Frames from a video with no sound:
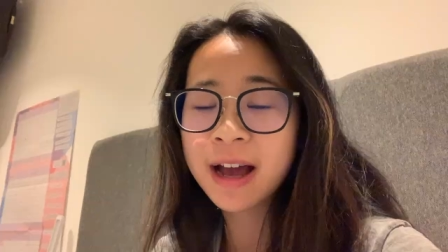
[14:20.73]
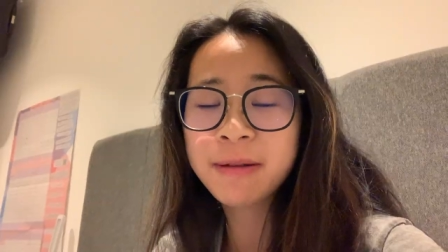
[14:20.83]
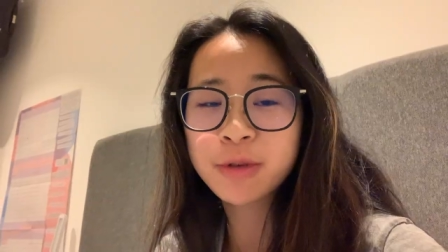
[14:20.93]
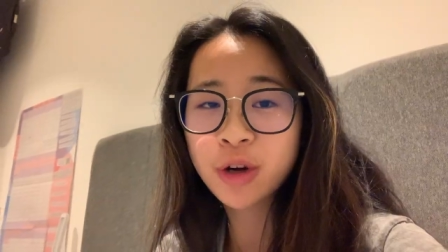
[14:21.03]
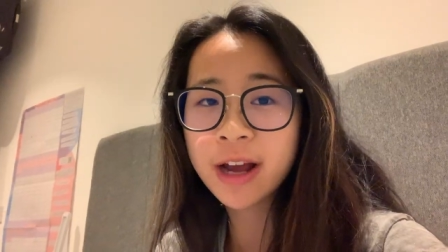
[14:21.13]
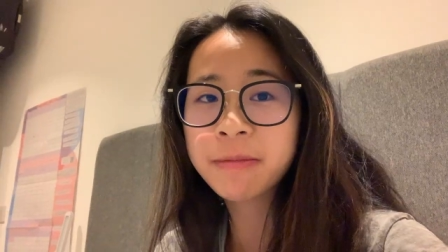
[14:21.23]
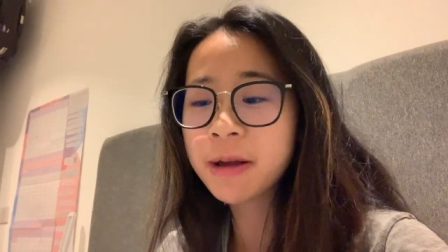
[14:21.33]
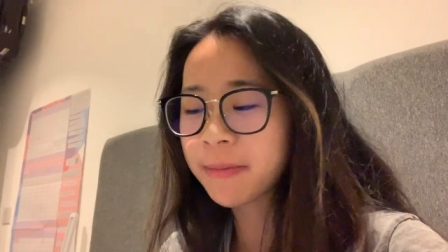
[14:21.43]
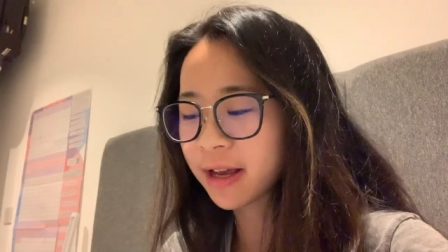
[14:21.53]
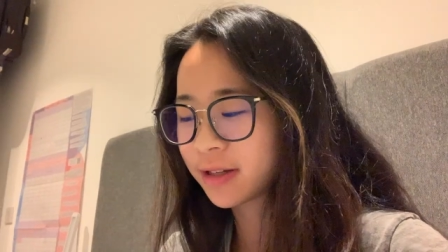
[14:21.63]
I'm trying my
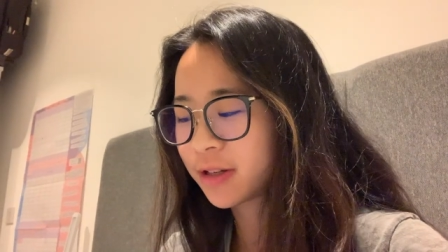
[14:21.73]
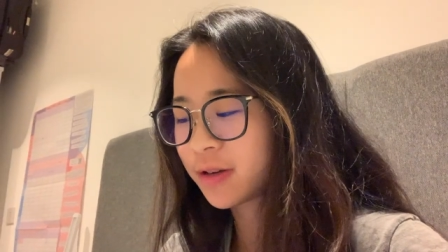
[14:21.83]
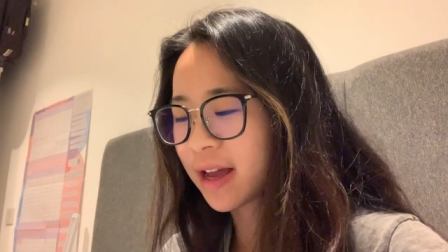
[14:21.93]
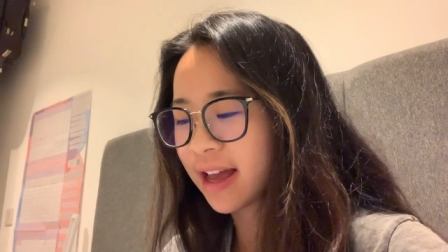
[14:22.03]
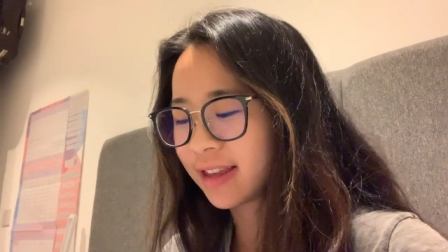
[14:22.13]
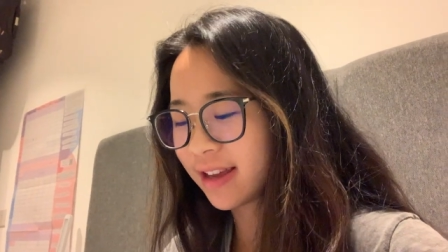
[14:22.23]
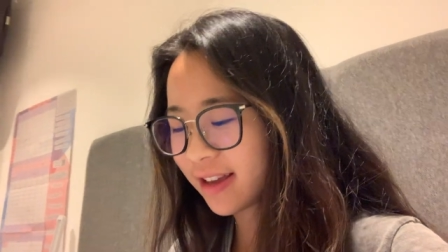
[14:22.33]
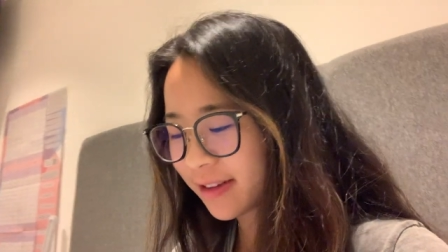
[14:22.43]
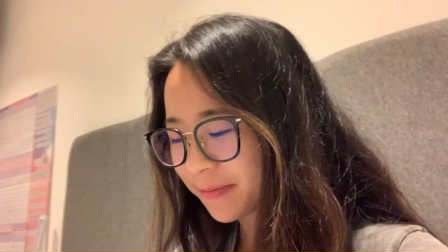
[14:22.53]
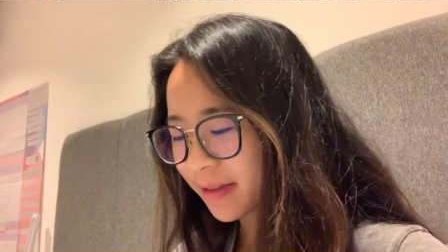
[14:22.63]
best to
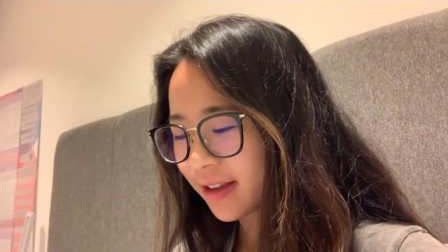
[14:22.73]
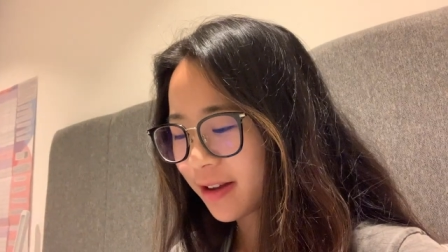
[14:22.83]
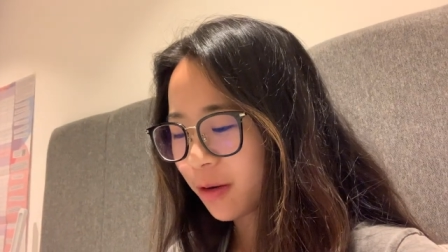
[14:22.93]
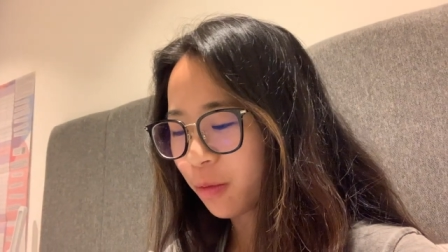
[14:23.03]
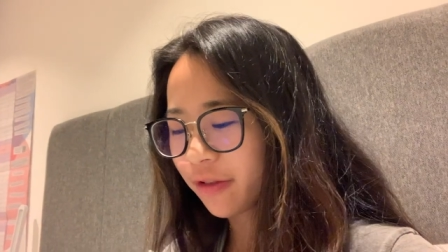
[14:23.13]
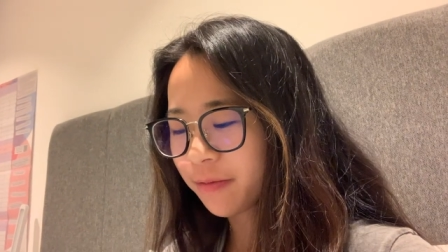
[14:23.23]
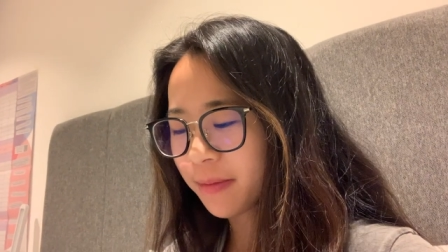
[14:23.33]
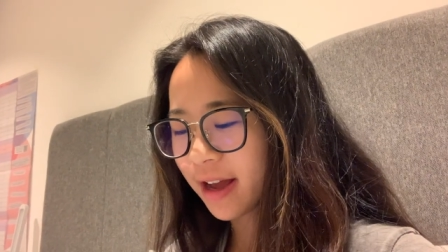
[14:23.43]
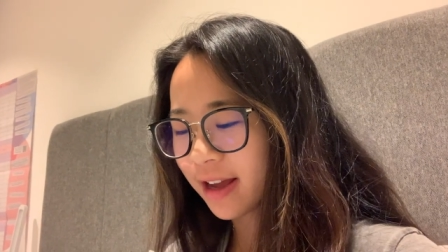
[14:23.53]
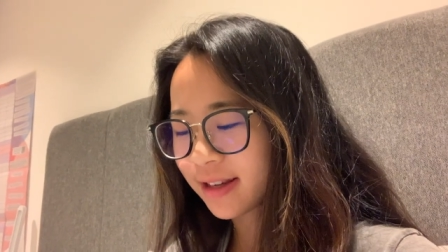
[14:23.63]
edit with my